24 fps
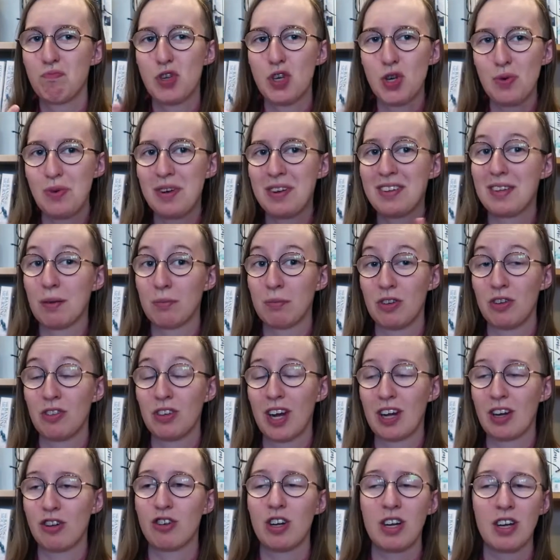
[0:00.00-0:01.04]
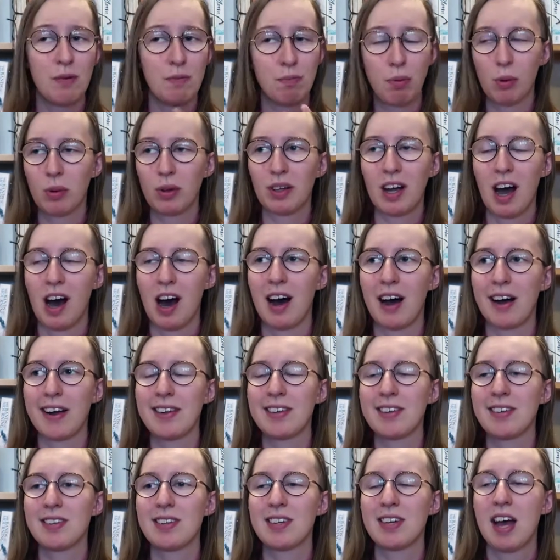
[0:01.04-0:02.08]
doing something sketchy, pulling a
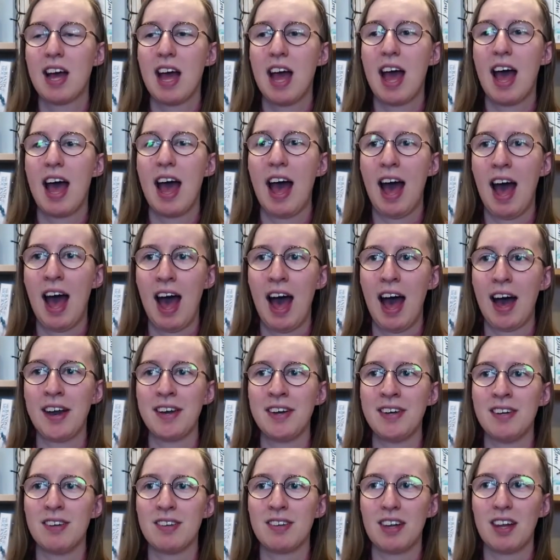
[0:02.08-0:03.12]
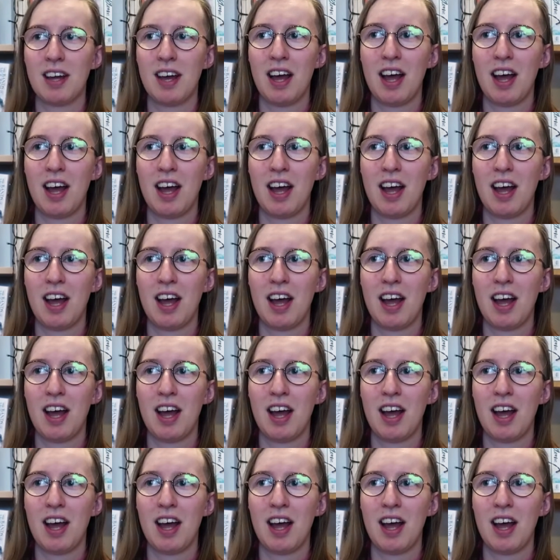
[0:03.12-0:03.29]
heist, and